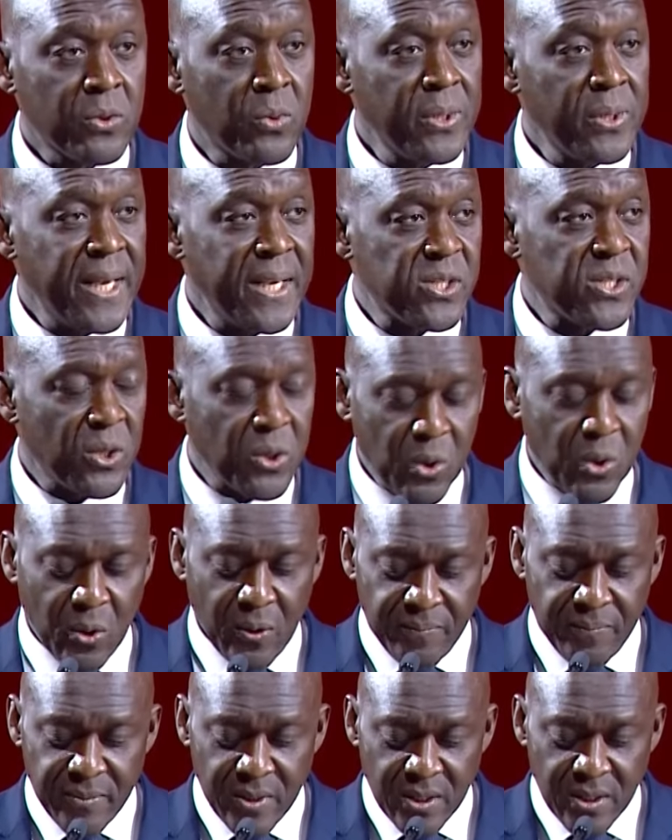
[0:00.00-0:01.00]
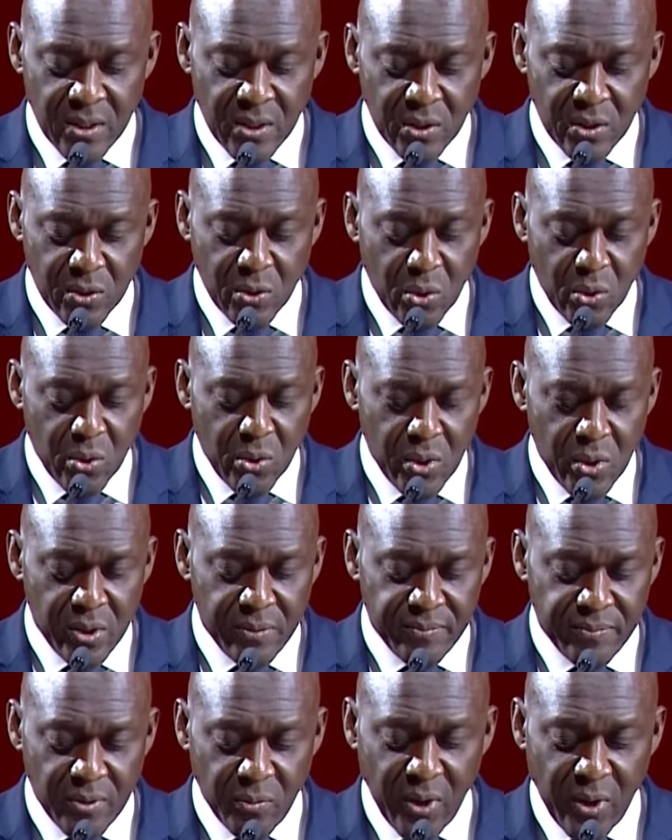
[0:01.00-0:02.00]
2 days ago,
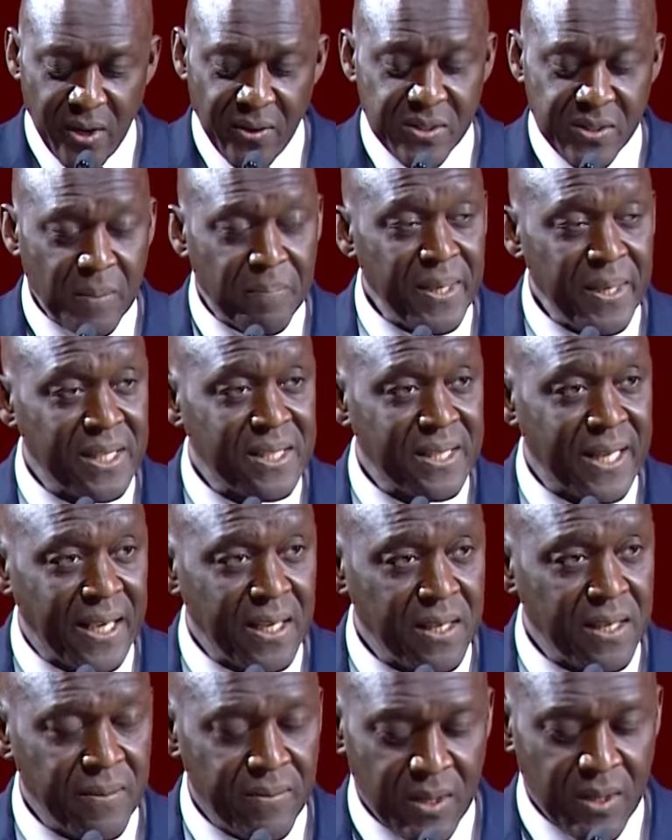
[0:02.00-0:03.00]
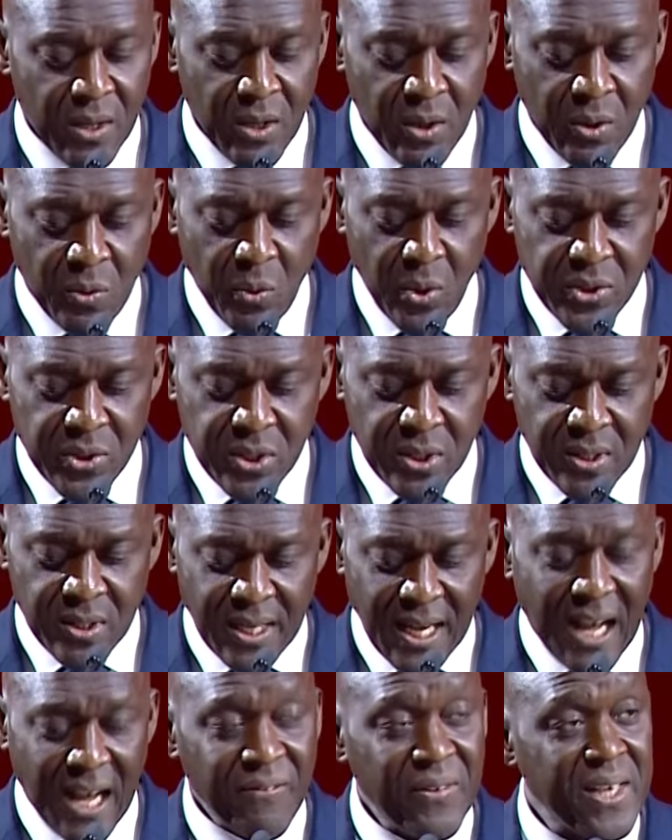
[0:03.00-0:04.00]
Google, one of the big tech, was
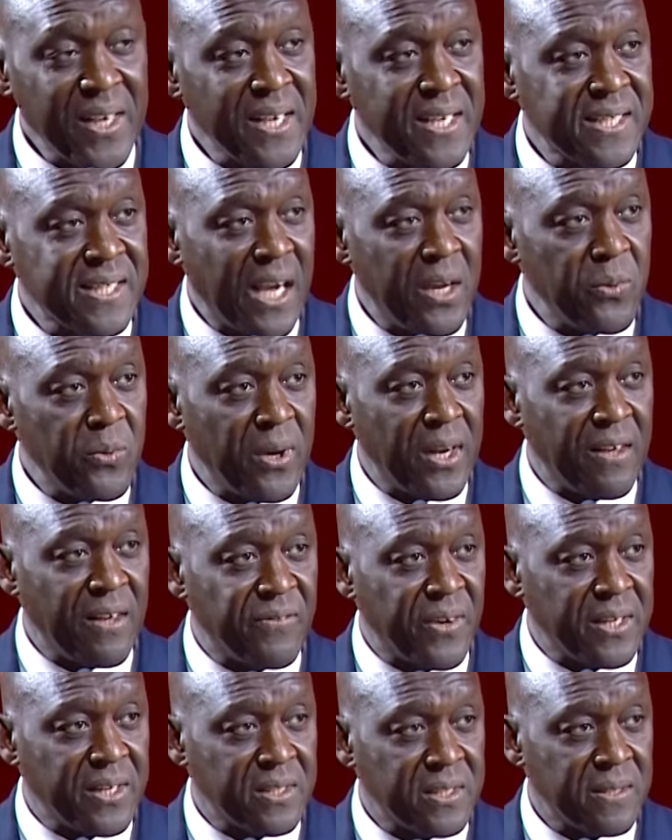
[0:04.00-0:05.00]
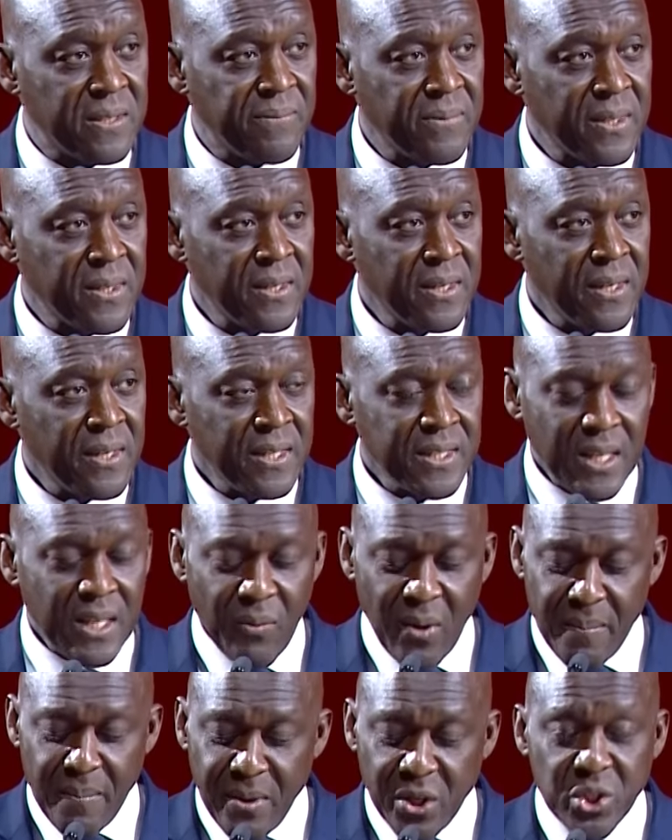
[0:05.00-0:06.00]
having its annual event.
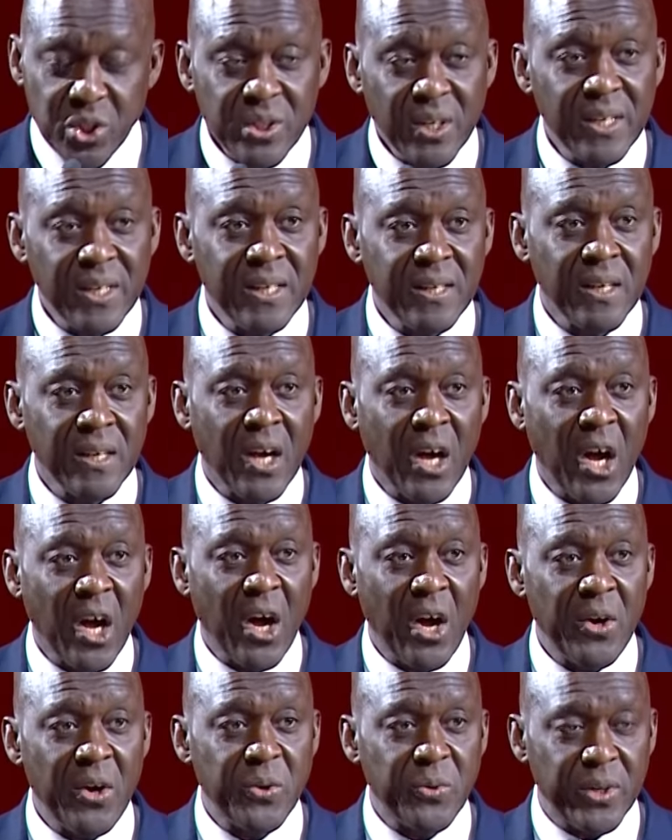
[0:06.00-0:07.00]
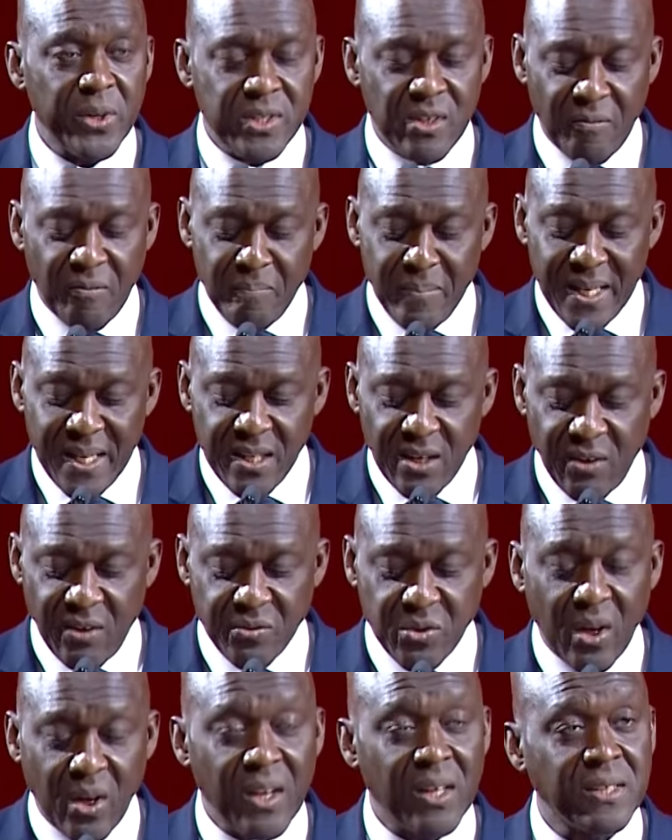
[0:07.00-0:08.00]
They were mentioning hundreds of billions
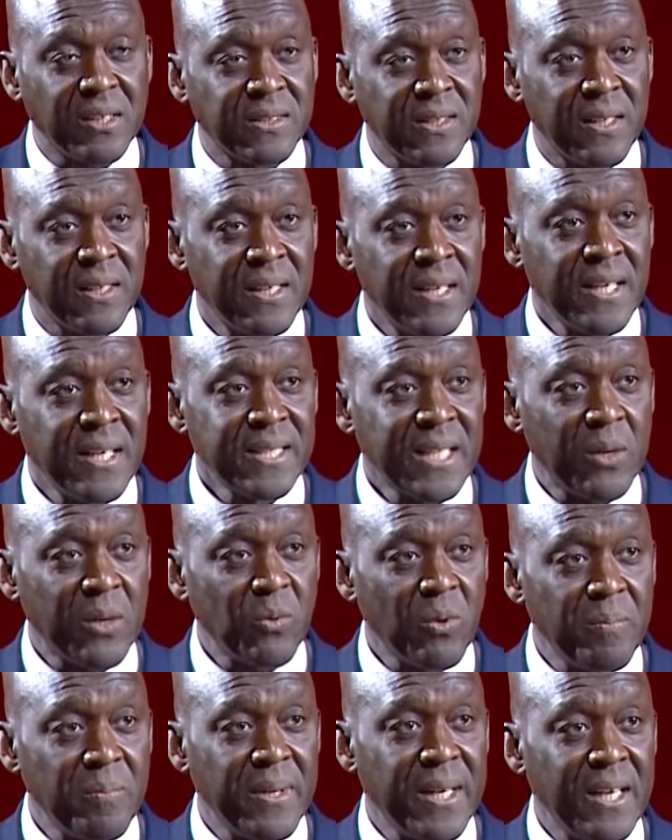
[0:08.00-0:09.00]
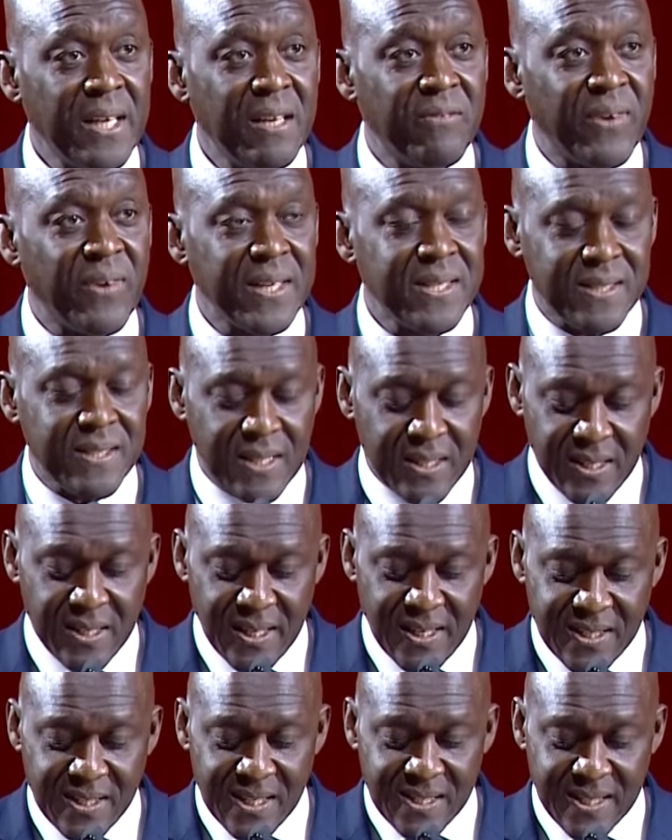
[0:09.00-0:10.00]
of dollars that will be
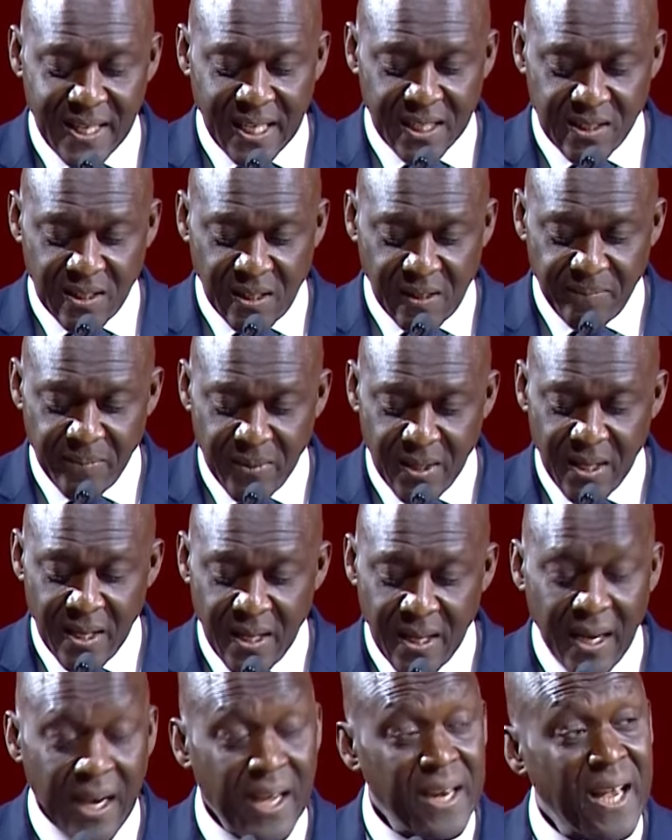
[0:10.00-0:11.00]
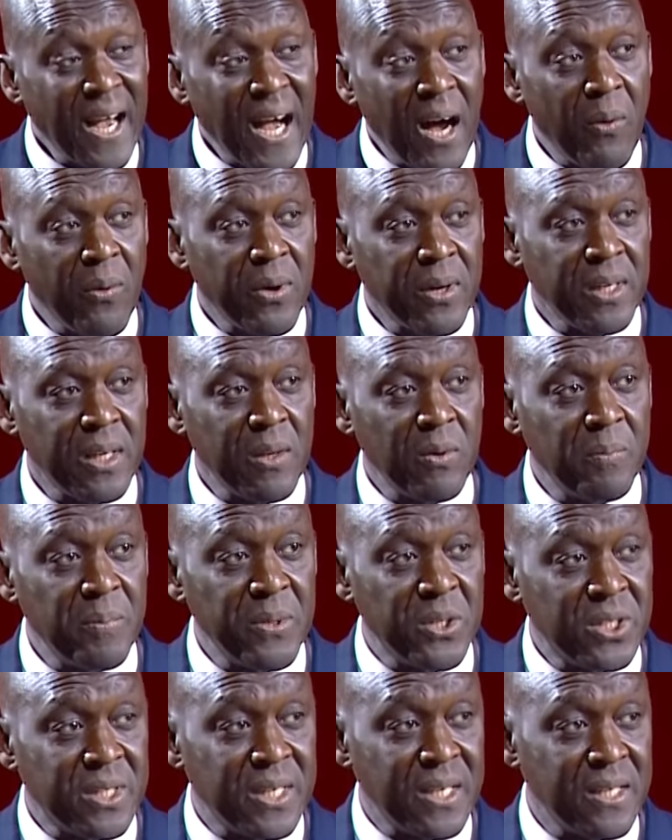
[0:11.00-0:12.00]
invested in this sector and how it will
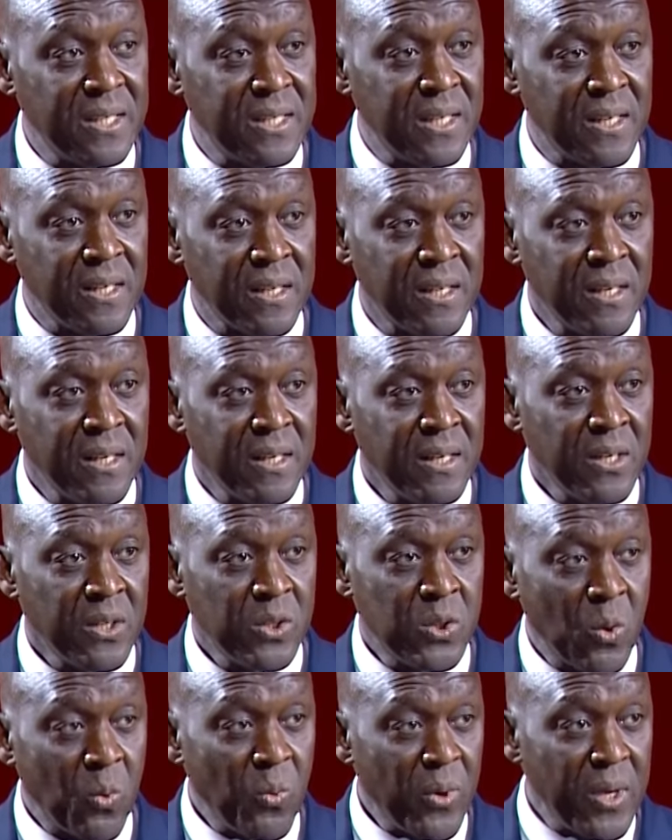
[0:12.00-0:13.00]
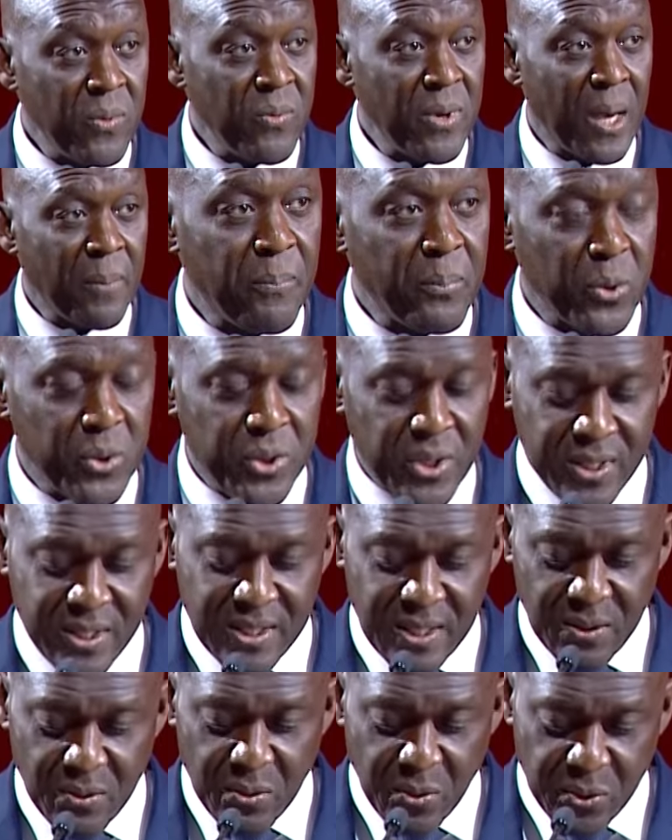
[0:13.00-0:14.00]
be changing the way are
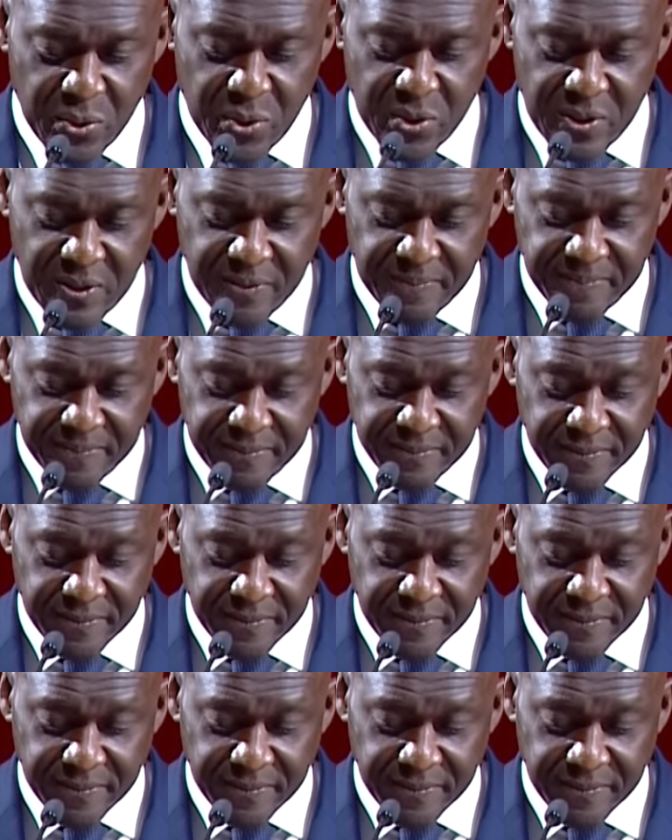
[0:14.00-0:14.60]
producing goods.